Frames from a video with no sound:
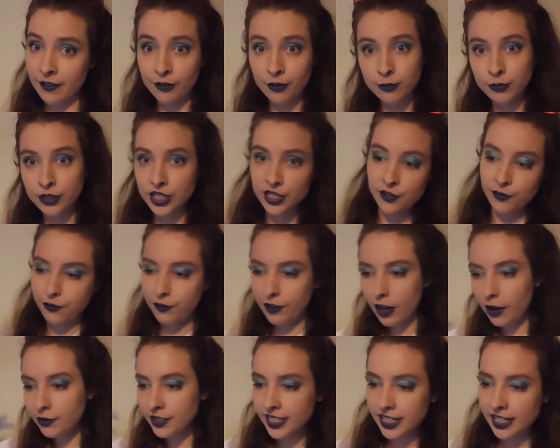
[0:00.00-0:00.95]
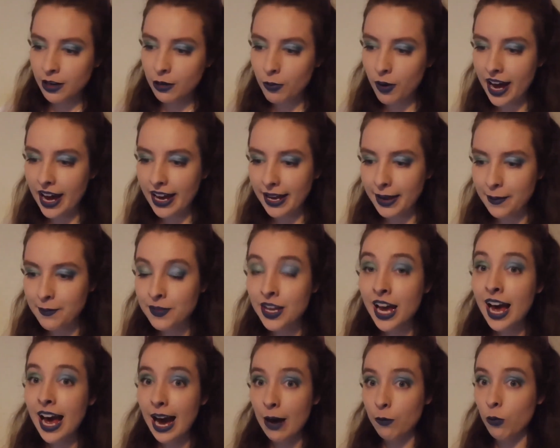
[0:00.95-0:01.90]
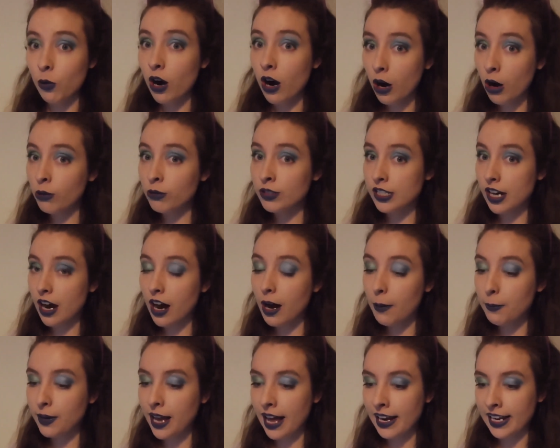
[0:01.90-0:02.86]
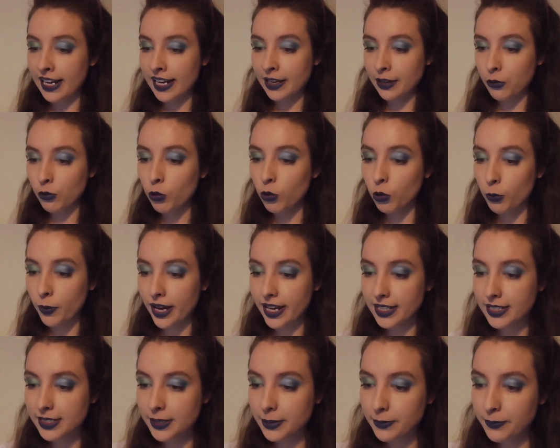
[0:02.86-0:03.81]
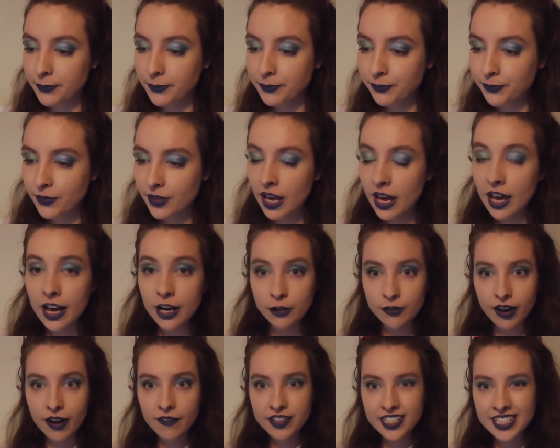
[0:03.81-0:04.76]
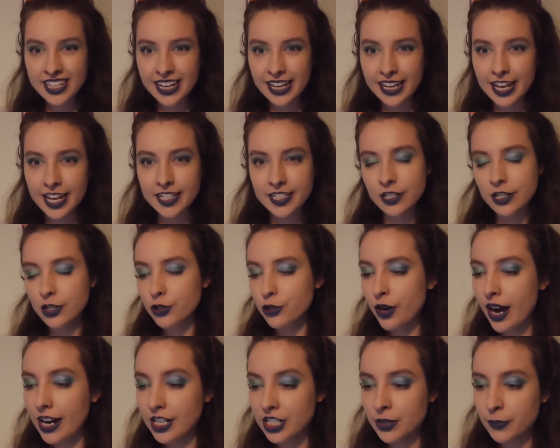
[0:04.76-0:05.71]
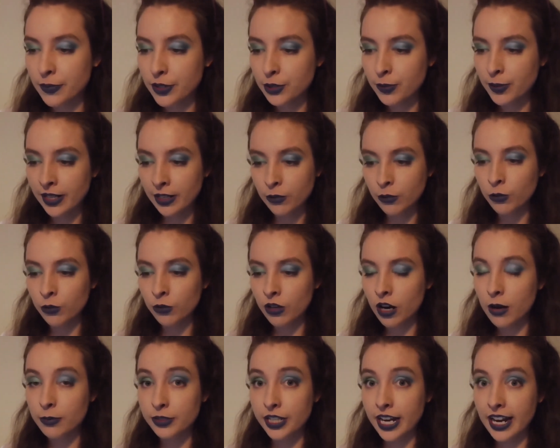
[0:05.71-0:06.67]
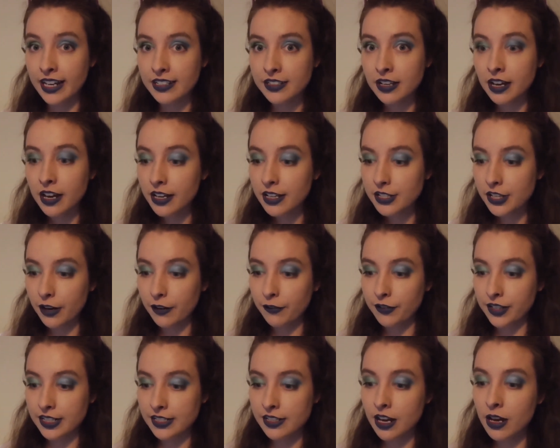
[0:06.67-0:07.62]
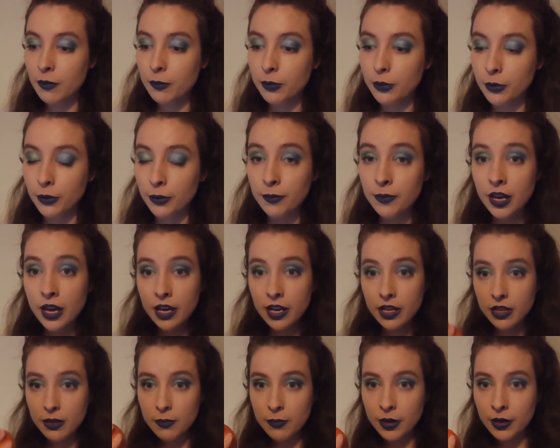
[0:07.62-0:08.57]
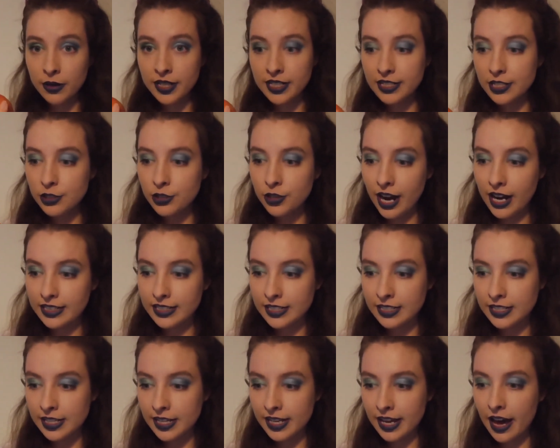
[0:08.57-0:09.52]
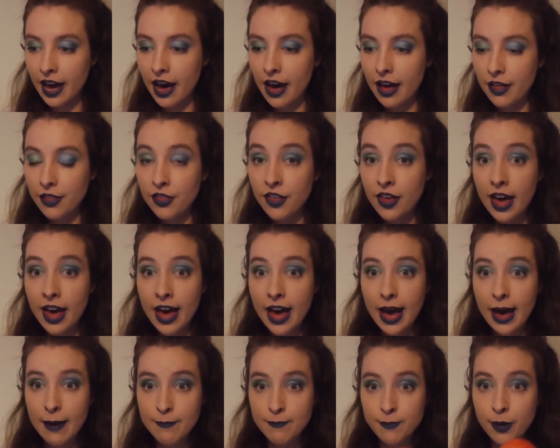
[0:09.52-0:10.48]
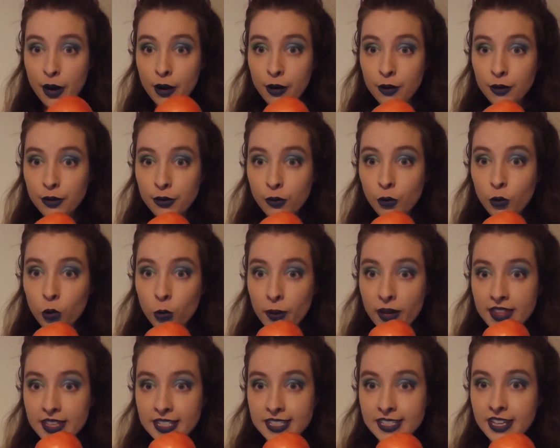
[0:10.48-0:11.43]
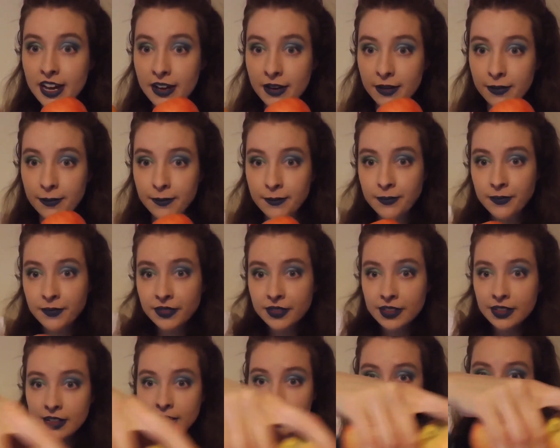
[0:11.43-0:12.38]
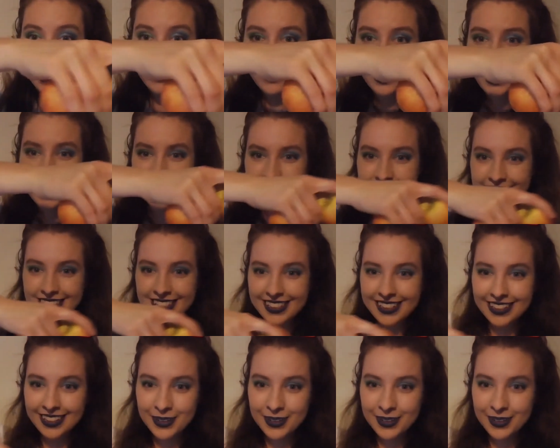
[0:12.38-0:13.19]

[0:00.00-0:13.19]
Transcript: from just floating away, and what holds our planet in orbit. Gravity is an attraction between all objects. So, for example, the moon is attracted to the Earth, and both orbit the sun. Like this.